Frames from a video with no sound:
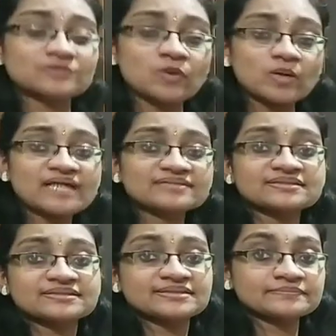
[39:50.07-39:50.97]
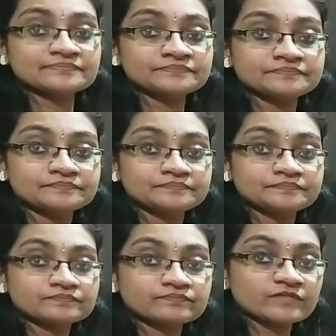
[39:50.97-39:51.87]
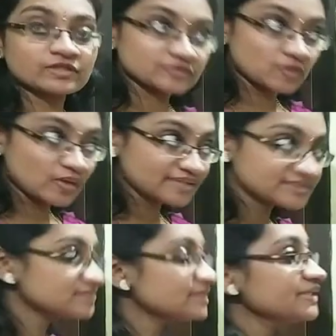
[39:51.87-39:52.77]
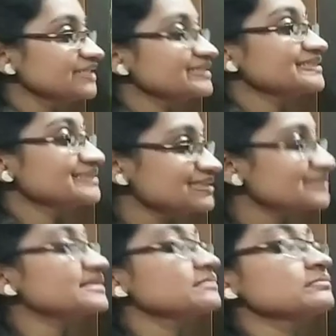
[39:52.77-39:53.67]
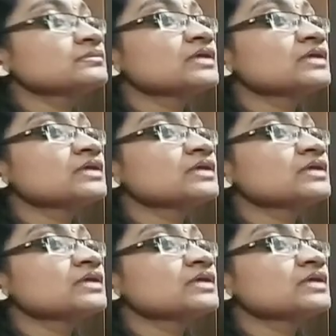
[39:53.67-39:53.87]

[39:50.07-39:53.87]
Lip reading: solar system? Solar system is a system